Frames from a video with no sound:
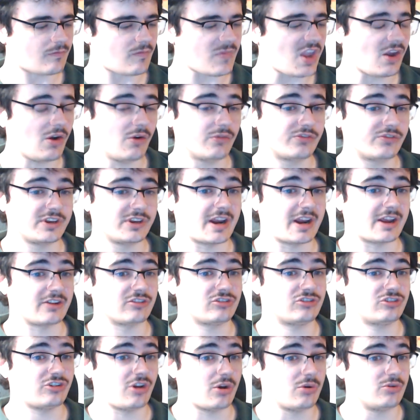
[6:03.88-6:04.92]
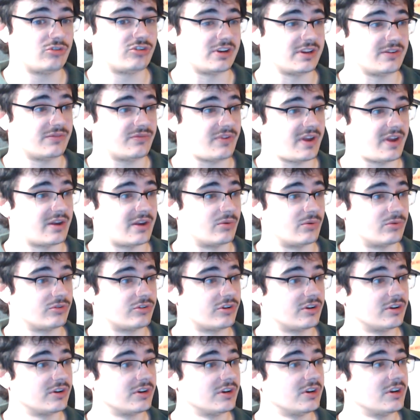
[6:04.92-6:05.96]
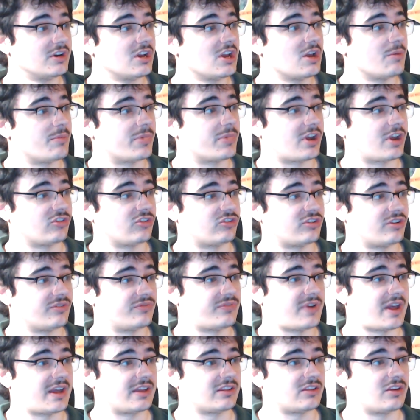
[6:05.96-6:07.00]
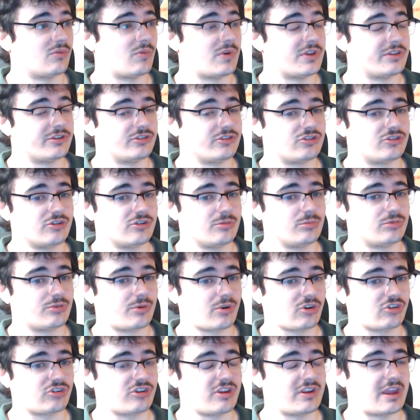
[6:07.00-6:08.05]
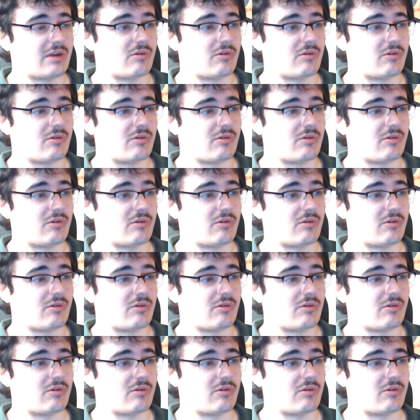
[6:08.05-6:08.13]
Obviously that totally failed, because of the fact that when the troops rushed in,